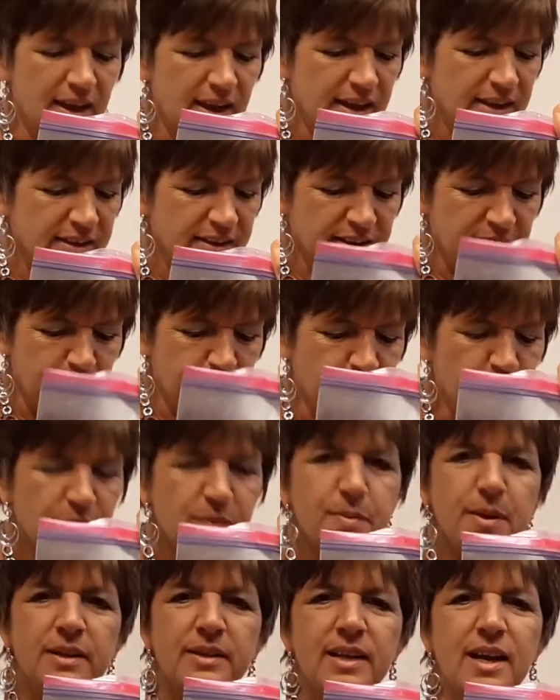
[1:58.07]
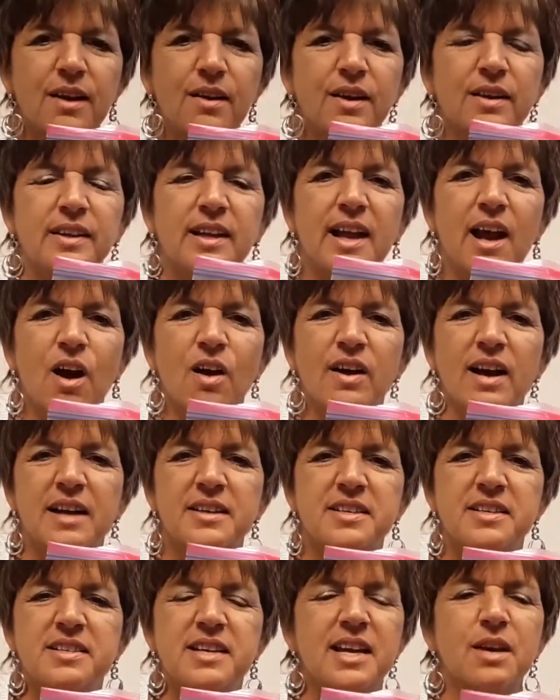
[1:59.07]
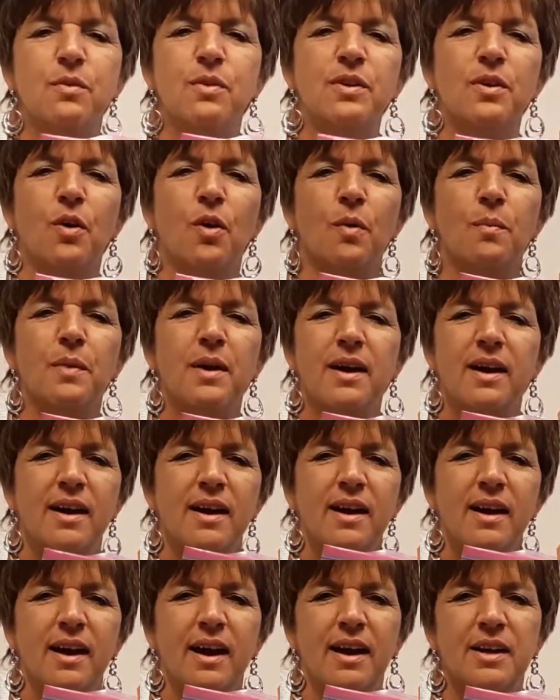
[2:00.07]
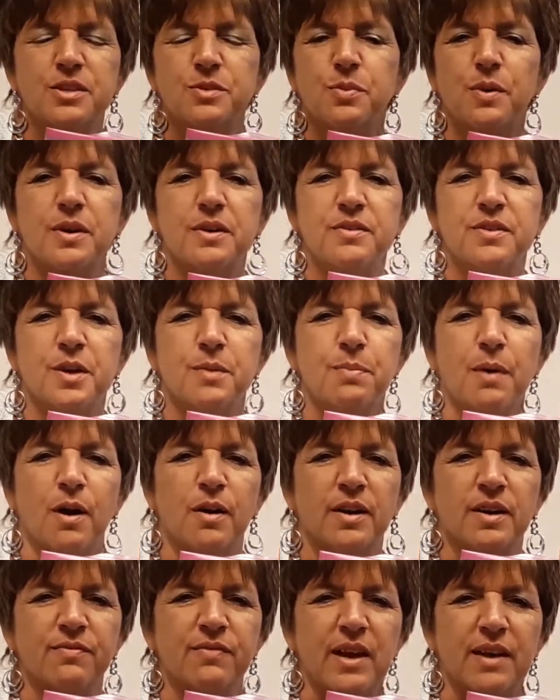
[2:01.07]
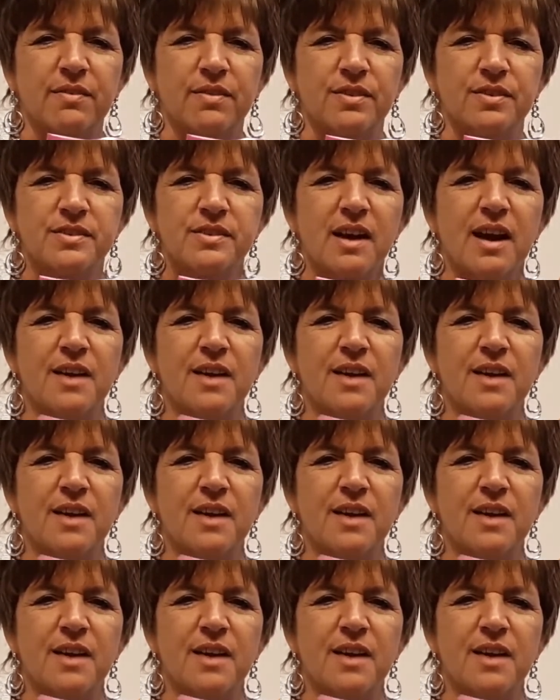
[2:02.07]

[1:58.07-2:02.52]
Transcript: And they put them in there and they all got to take one home as one of their party favors.